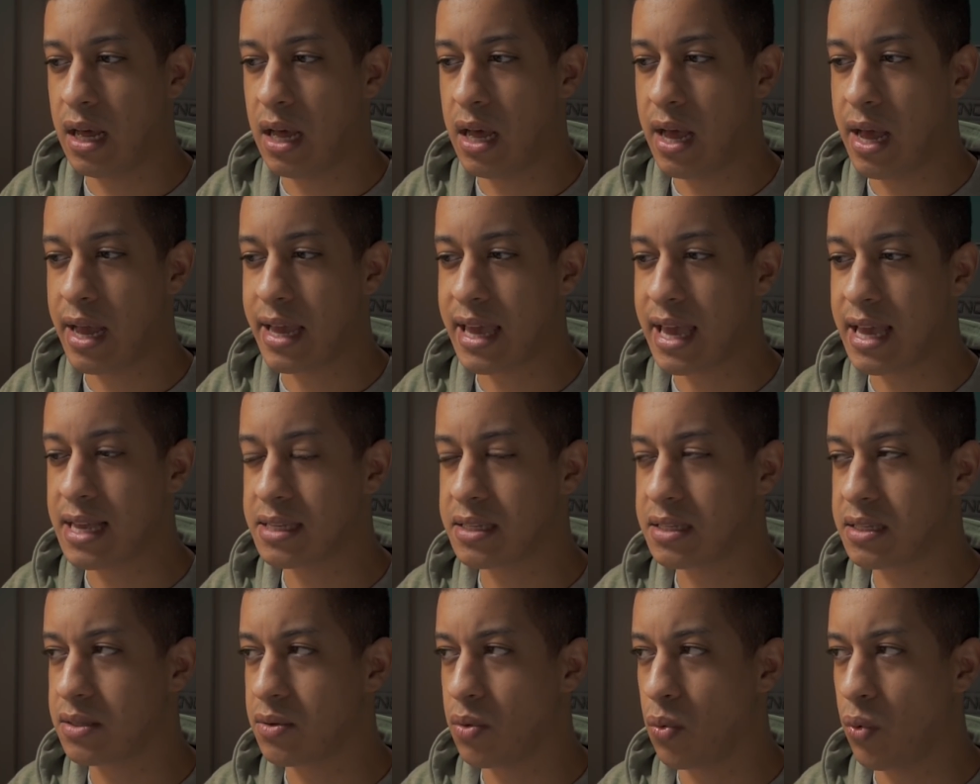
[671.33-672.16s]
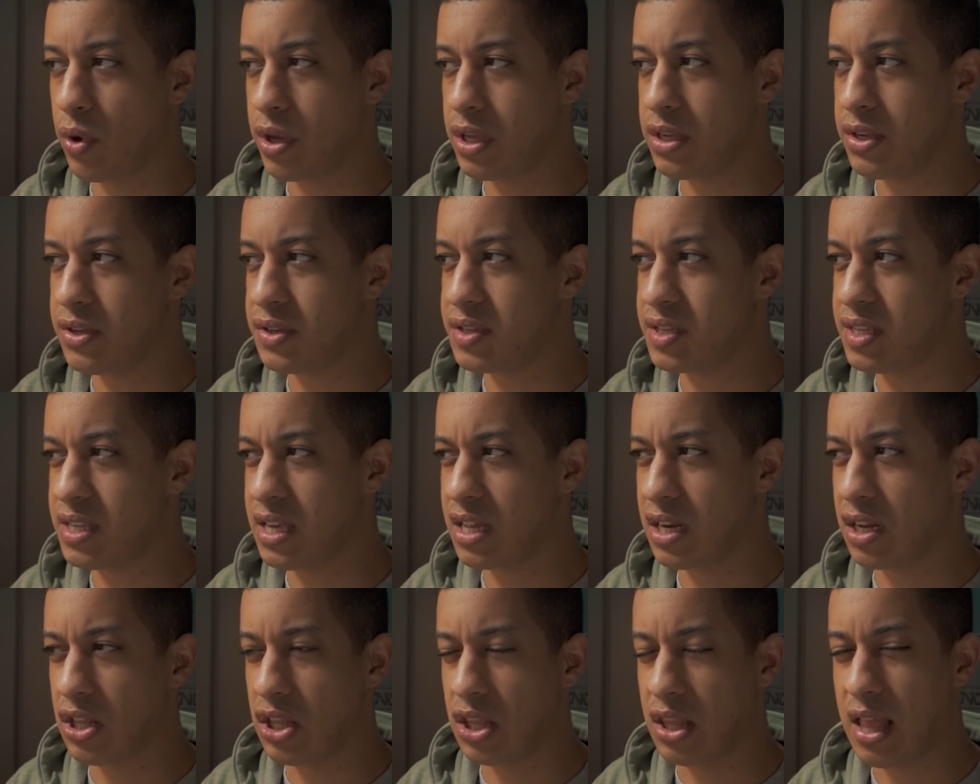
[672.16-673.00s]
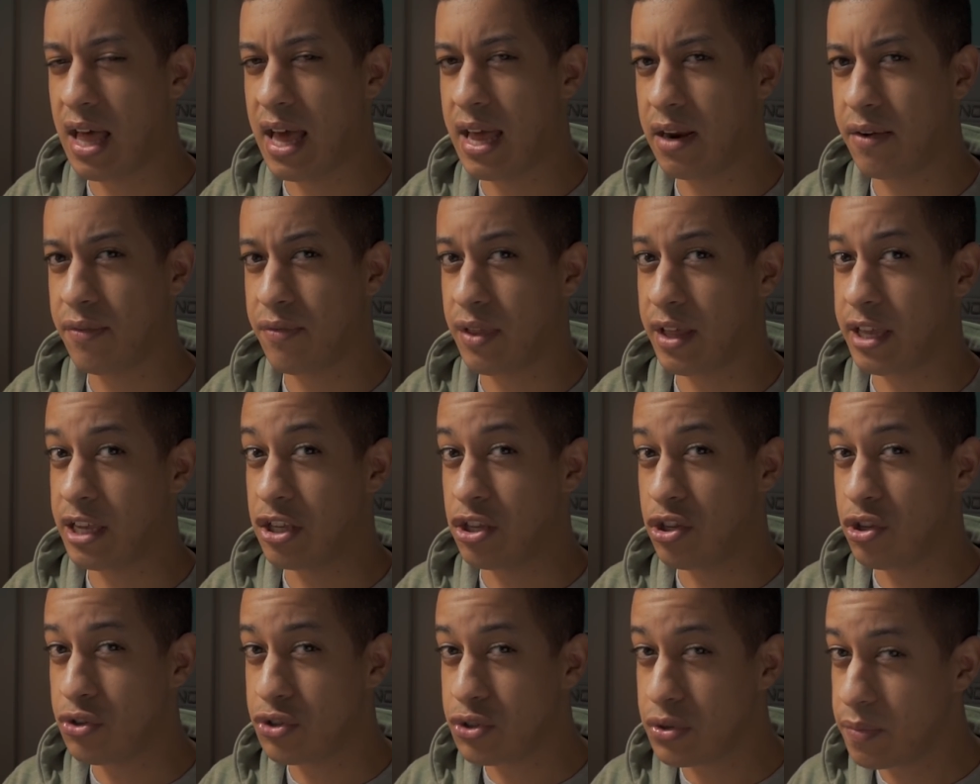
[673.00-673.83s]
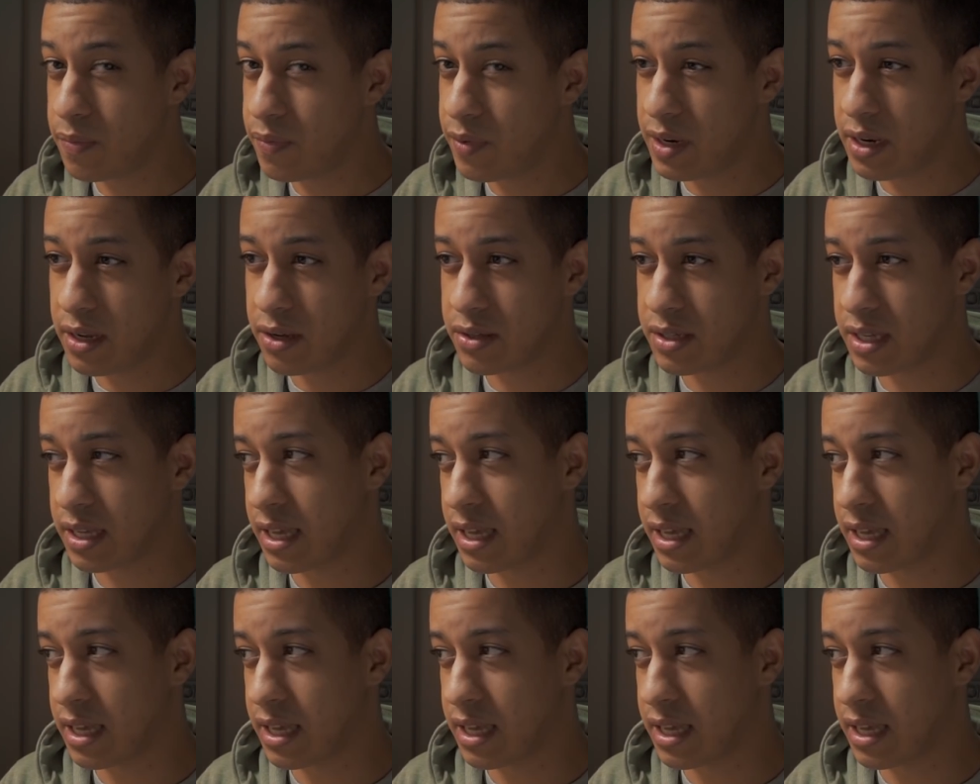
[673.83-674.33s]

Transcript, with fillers: I guess what you see in a lot of like YouTube videos,